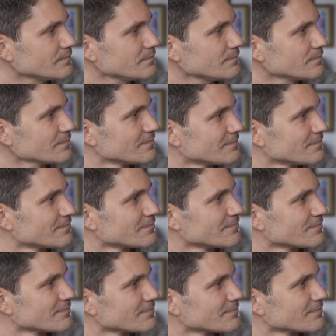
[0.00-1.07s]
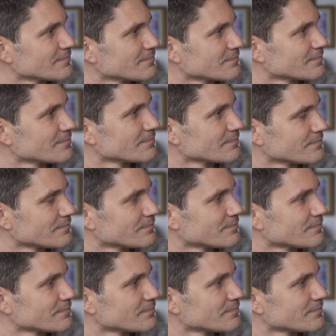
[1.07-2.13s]

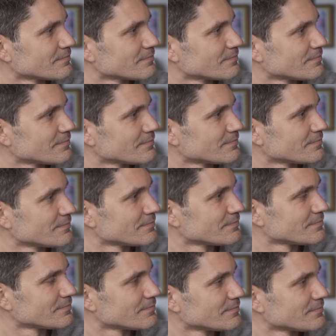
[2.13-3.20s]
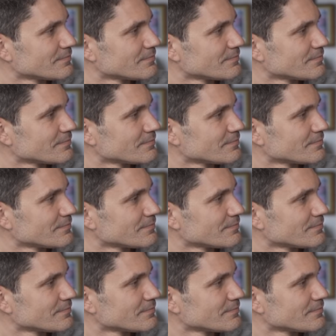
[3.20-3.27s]
No words are spoken by the person on screen.